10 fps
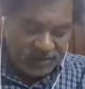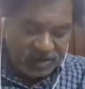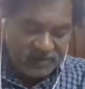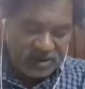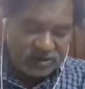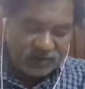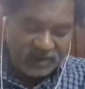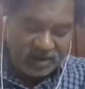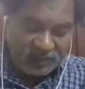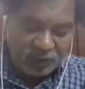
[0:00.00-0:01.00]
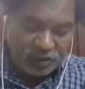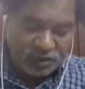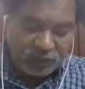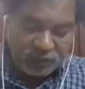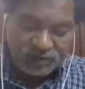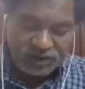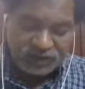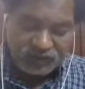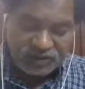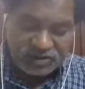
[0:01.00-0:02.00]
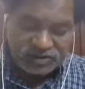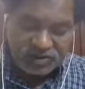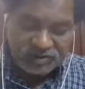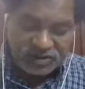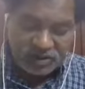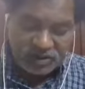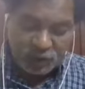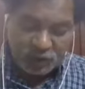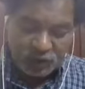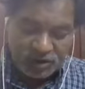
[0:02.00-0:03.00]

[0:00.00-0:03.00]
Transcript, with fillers: payment of an amount of rupees 50,000 or more